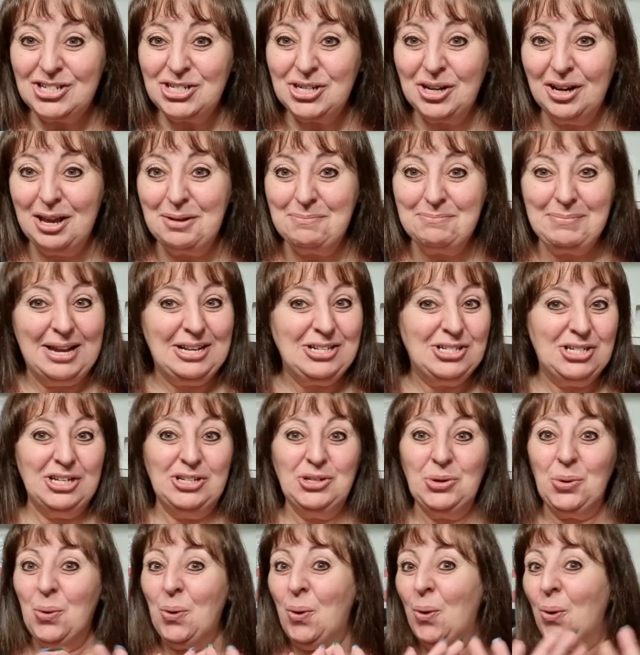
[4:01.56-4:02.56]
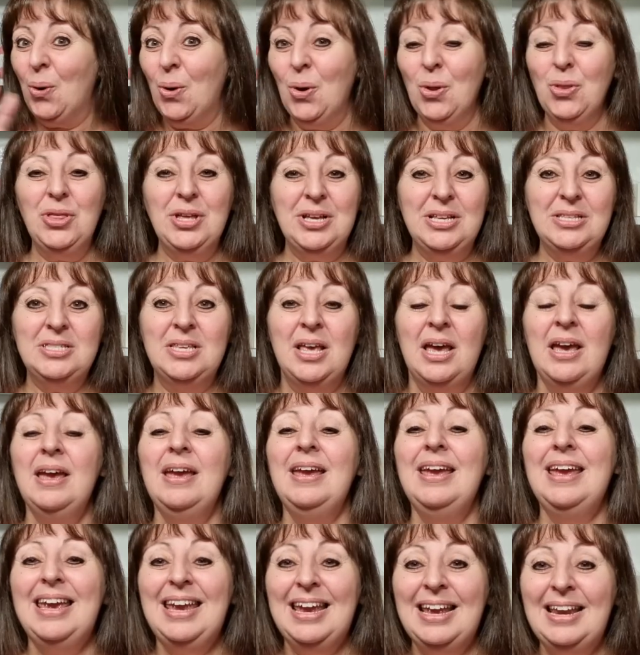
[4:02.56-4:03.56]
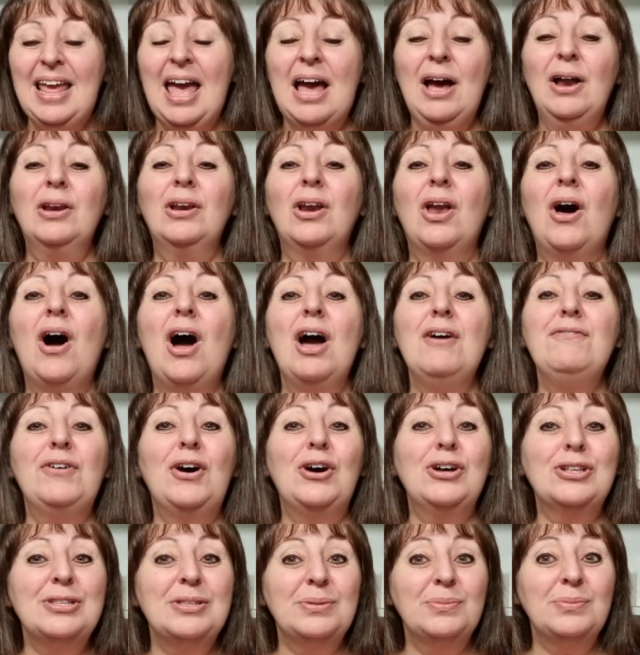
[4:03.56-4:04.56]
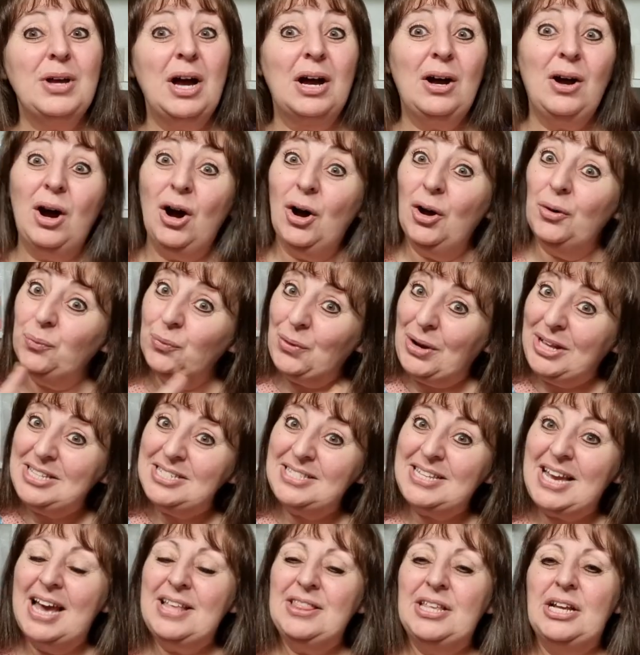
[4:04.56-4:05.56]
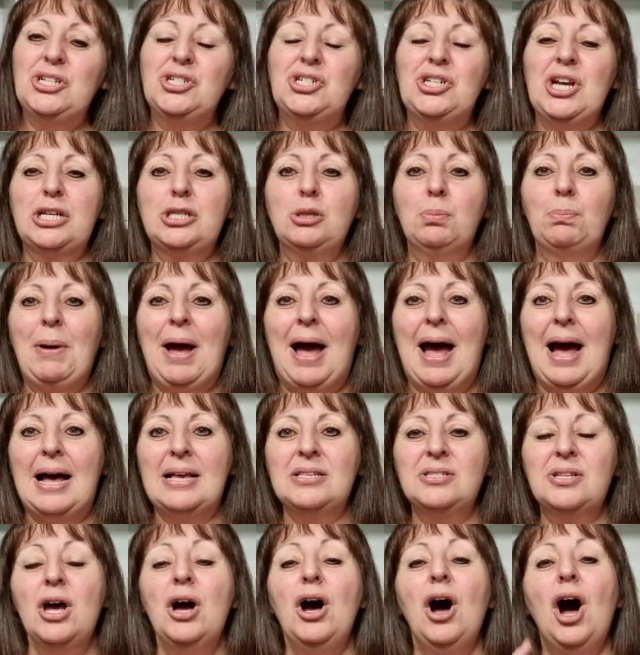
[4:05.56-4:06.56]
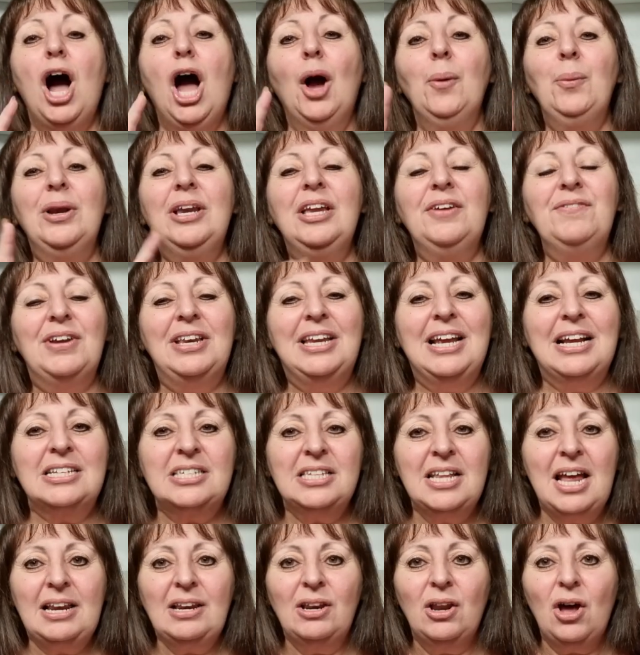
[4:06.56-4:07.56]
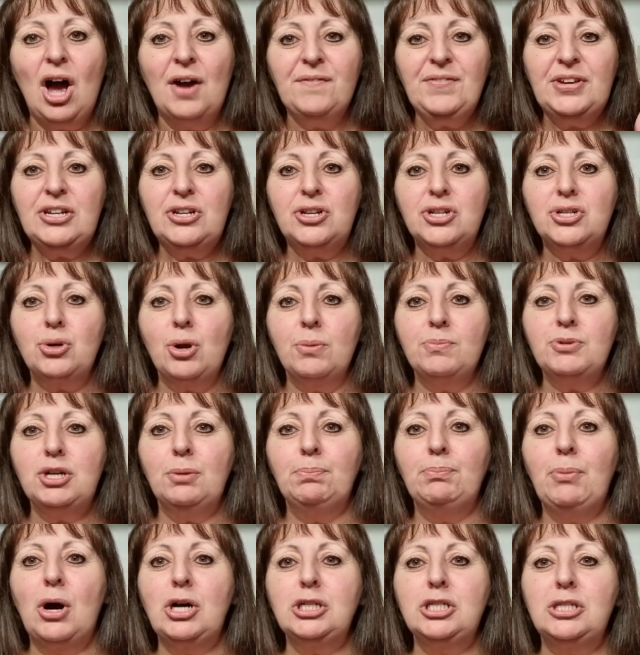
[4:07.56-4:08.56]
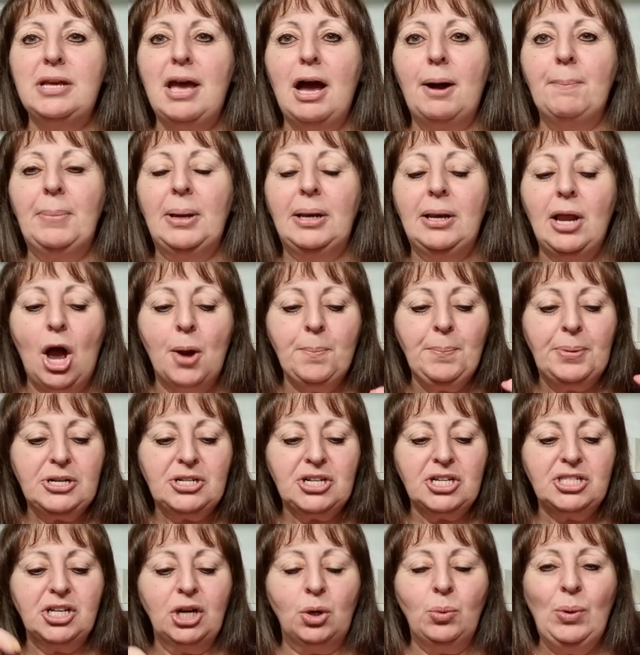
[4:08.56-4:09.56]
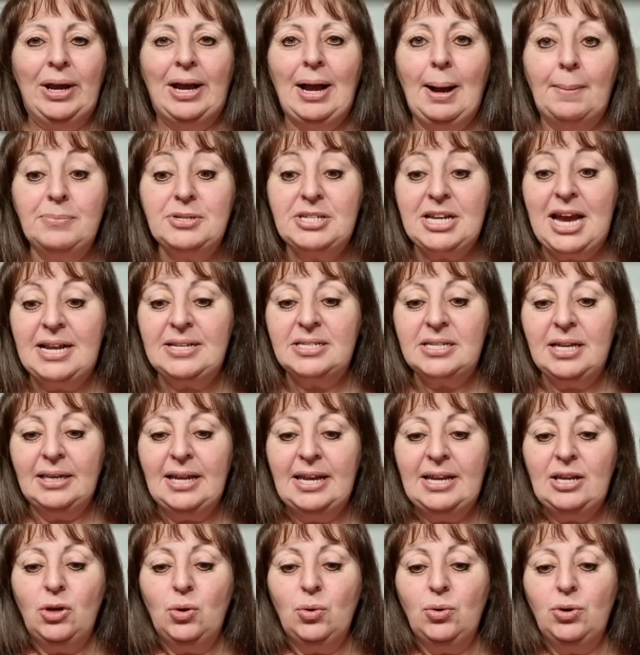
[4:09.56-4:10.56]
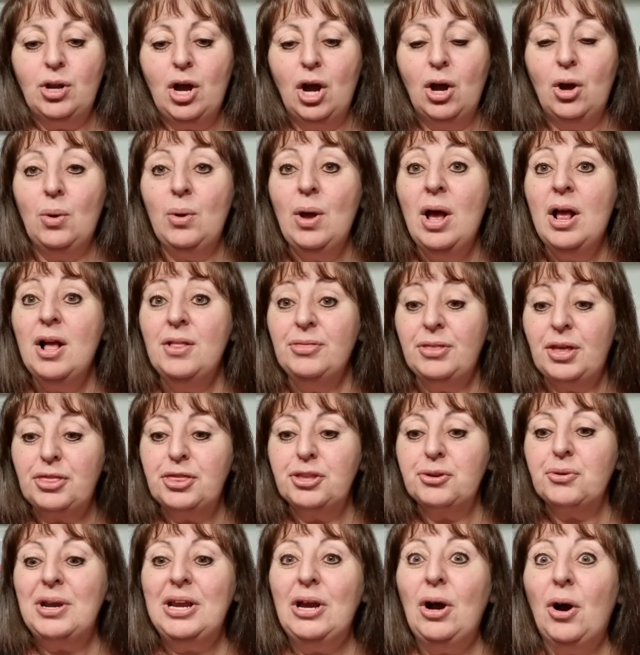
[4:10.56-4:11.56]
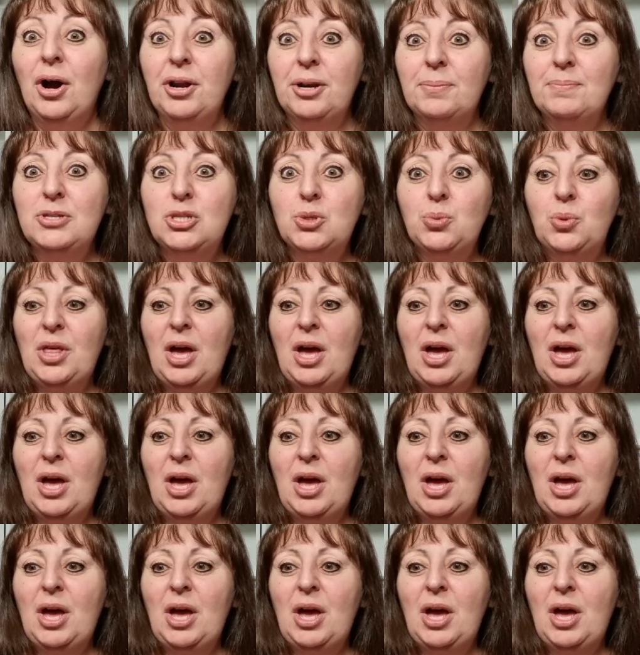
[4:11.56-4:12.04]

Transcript: actually mentioned all this in our live on, on Wednesday that just passed. I will leave a link to that live in the description box down below, but just a quick update to let you know the three items